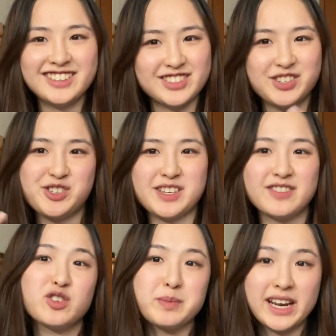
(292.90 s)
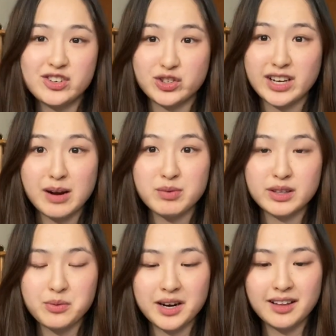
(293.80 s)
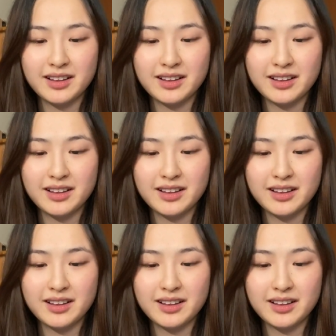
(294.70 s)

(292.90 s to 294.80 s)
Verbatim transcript: so I just had to manage your time really well.